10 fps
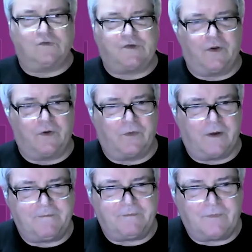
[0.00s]

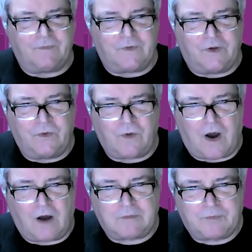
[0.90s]
So you
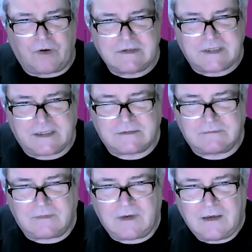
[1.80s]
are appointed,
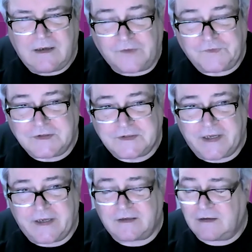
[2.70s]
as
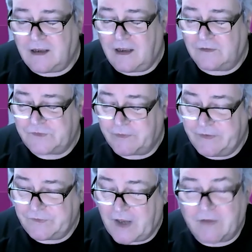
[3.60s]
indeed so
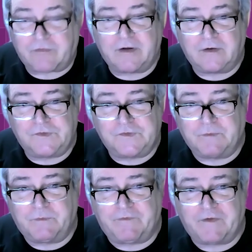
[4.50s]
is every
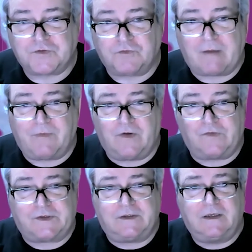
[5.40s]
assistant provincial Grand
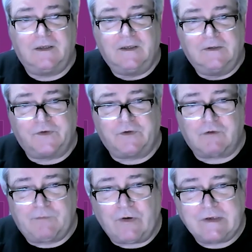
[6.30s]
Master, but you're
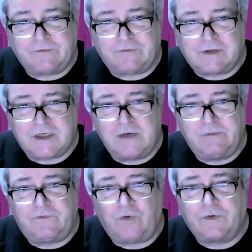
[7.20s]
appointed for a term
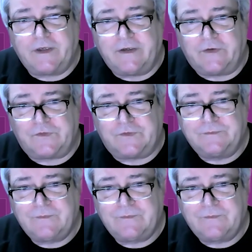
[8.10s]
of 4 years.